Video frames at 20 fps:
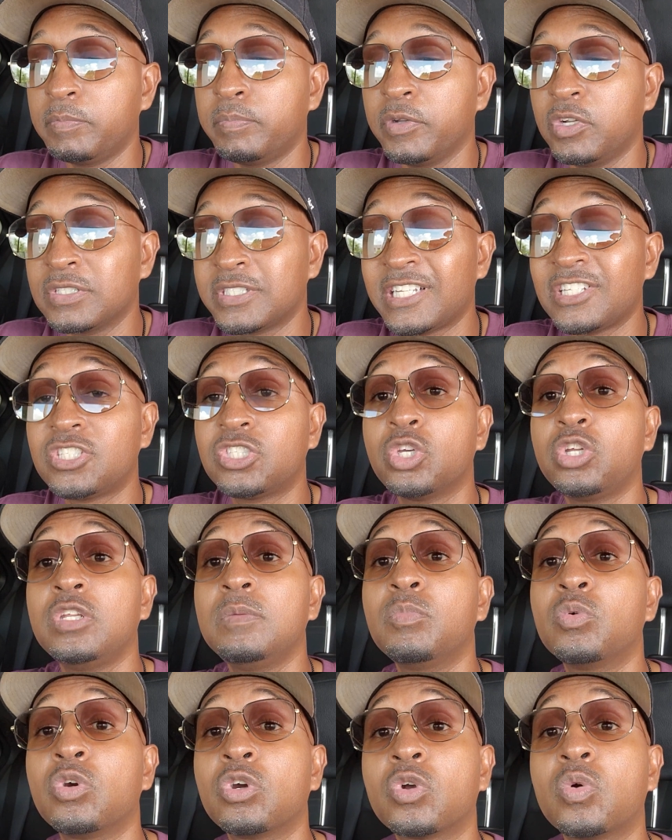because I
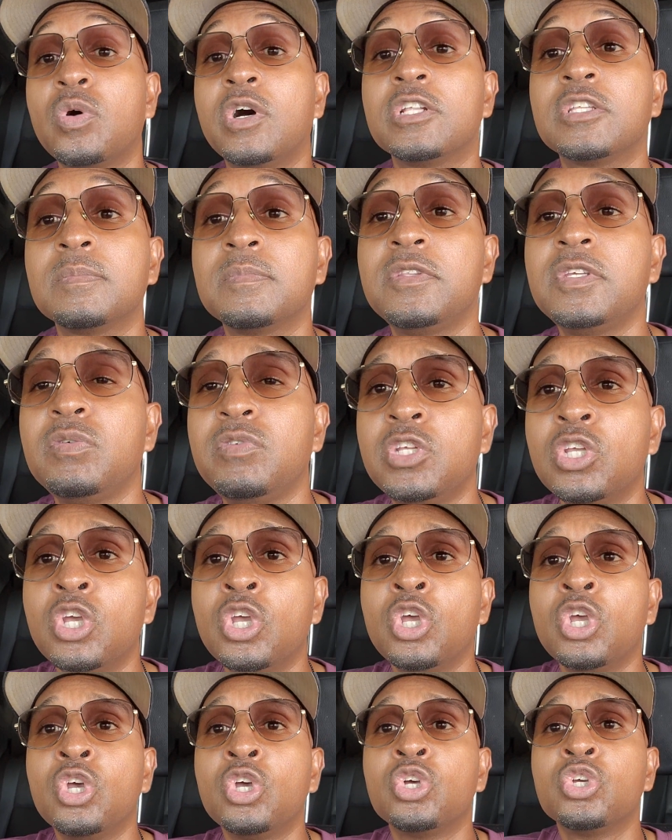studied more on quantum theory.
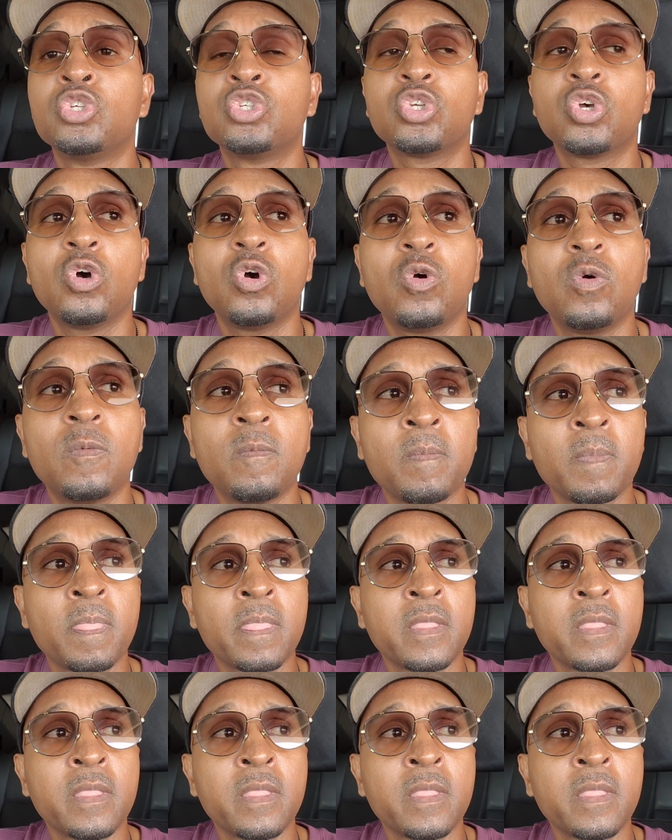So